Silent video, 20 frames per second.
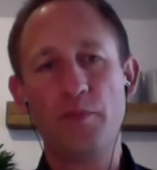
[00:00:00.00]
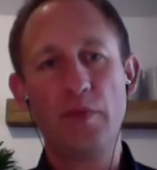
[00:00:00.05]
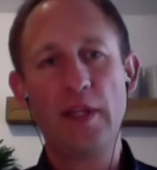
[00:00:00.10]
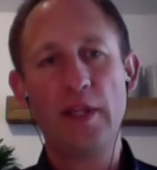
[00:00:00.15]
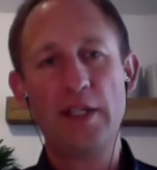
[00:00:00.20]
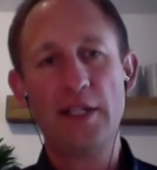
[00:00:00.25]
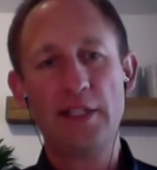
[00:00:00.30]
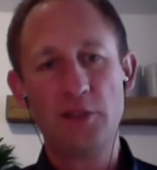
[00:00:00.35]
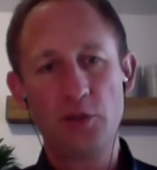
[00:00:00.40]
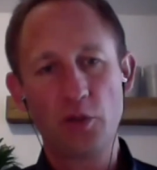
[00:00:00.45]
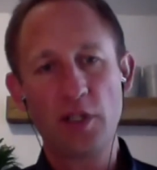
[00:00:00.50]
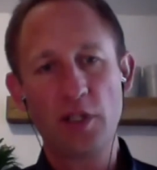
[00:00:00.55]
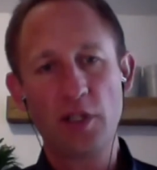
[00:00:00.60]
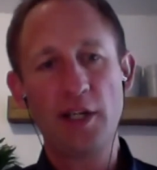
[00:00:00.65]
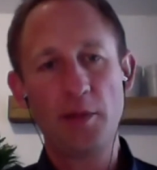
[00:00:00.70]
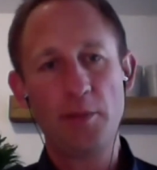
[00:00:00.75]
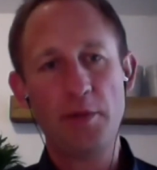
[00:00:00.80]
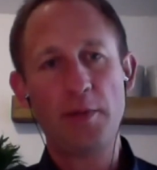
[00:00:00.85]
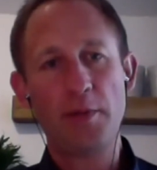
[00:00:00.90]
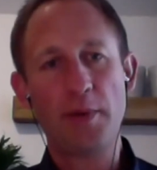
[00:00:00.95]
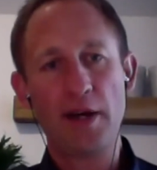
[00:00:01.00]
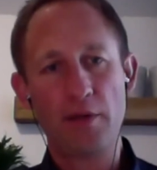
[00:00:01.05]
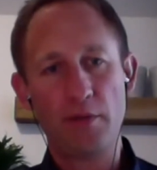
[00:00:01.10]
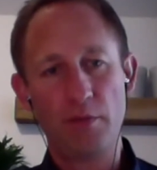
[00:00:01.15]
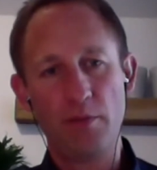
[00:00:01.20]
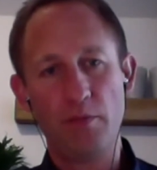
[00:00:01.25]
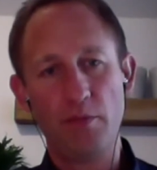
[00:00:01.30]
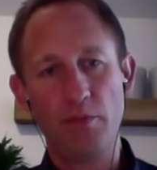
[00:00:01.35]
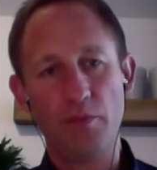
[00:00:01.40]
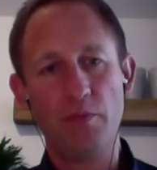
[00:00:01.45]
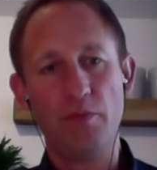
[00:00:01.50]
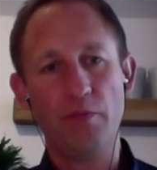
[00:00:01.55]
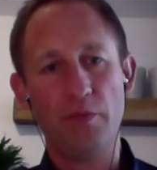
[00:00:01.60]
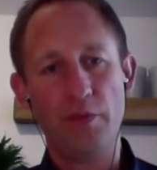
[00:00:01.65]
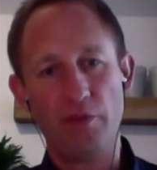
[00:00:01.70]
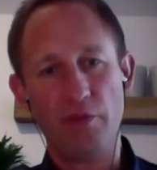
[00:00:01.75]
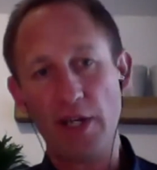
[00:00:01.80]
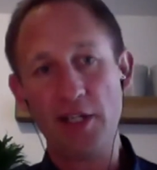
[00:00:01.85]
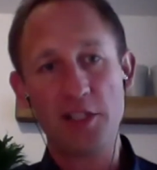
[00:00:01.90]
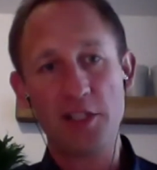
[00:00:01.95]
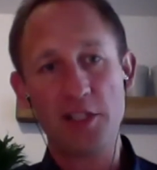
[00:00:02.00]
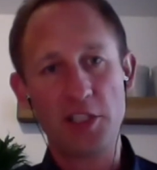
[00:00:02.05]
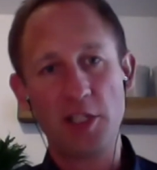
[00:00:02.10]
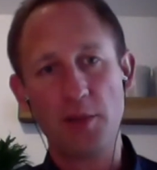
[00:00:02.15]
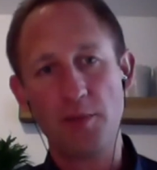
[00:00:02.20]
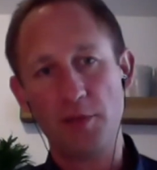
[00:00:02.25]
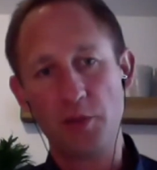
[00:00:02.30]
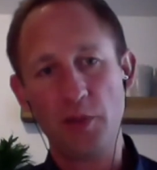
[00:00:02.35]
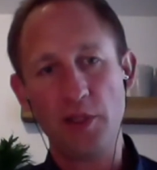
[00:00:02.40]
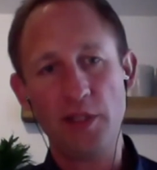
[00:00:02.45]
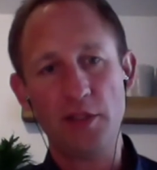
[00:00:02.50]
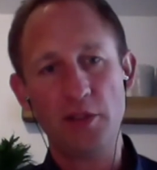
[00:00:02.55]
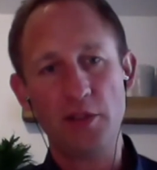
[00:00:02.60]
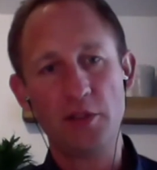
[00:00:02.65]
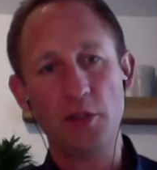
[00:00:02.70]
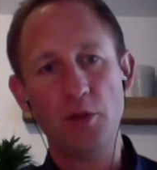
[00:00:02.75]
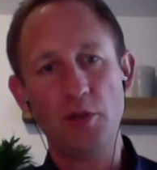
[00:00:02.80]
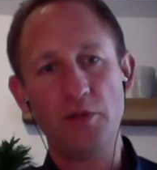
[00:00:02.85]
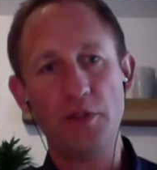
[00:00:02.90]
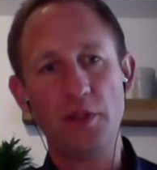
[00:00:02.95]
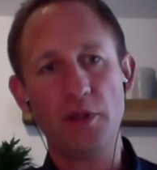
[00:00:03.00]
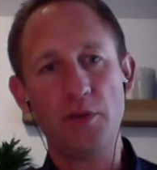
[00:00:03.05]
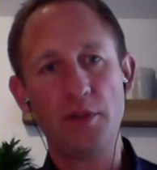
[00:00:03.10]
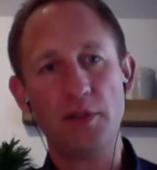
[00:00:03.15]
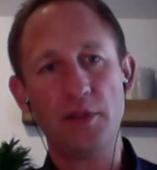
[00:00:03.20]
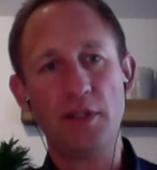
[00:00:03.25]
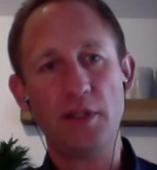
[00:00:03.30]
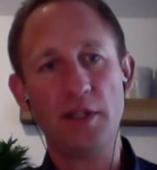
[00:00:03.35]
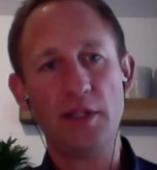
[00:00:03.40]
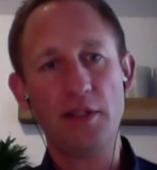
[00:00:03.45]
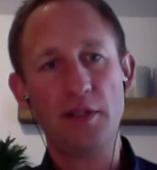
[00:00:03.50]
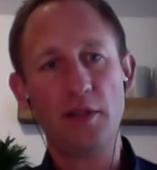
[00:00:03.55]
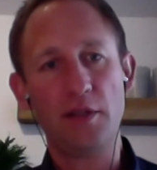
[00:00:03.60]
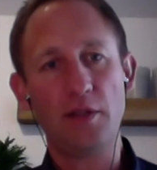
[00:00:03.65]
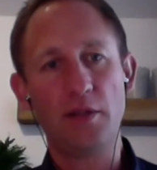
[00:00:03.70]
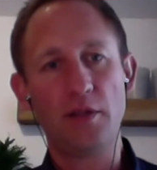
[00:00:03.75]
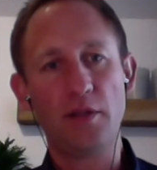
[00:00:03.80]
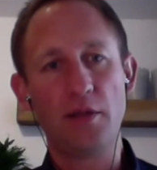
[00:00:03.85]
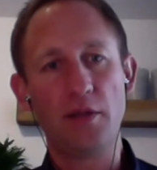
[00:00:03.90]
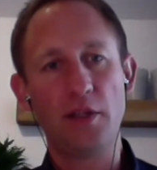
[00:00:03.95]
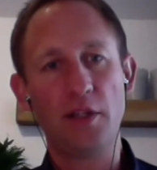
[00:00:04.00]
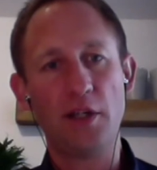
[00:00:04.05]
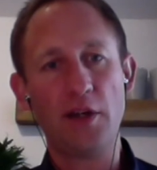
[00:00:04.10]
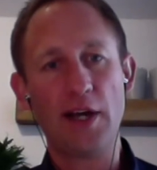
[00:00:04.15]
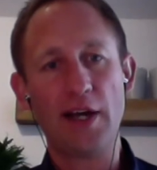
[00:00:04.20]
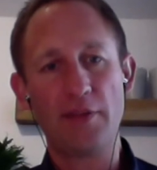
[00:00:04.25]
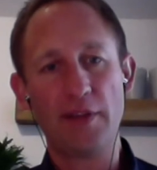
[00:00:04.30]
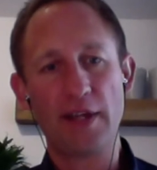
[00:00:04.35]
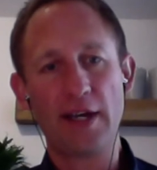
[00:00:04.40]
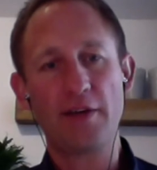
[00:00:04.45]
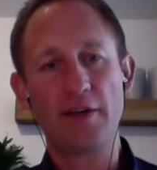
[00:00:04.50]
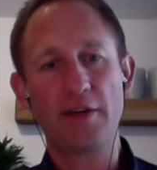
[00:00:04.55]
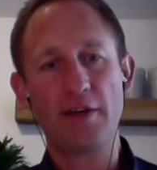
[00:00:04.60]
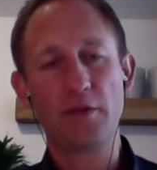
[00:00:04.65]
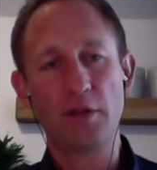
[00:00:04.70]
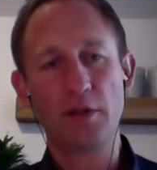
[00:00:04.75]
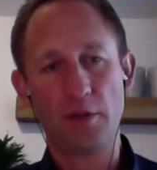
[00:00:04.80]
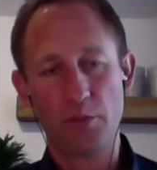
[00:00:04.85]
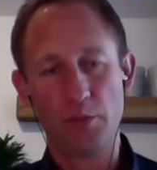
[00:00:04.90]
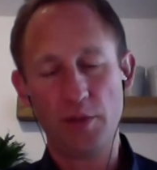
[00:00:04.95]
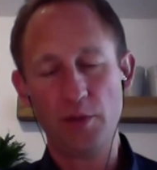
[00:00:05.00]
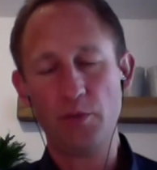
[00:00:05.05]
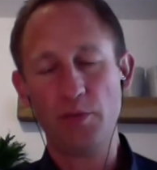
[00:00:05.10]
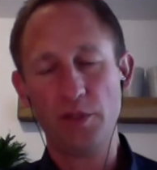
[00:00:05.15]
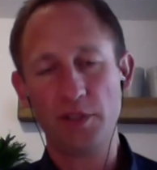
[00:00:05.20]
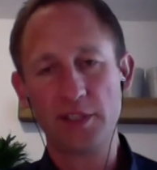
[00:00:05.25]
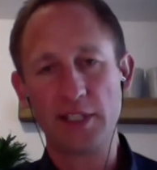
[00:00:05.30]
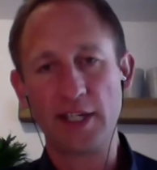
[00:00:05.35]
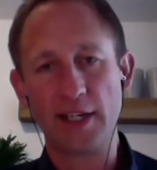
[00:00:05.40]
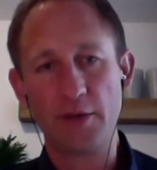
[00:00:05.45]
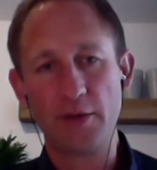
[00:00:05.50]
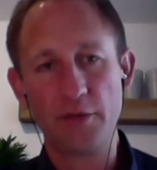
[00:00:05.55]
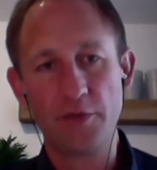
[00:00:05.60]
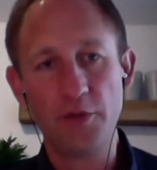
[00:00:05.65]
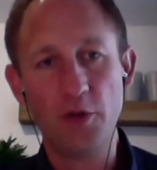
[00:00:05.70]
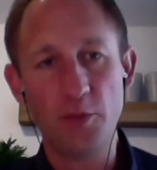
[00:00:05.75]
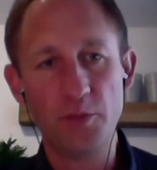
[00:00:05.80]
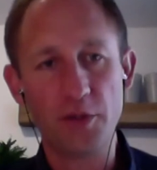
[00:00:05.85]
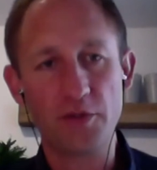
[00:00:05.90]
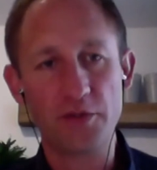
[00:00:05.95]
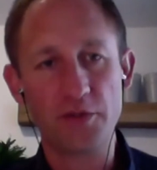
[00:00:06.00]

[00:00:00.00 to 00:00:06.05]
let's talk a little bit about the relationship between the two of you, and you know how that we understand how it formed.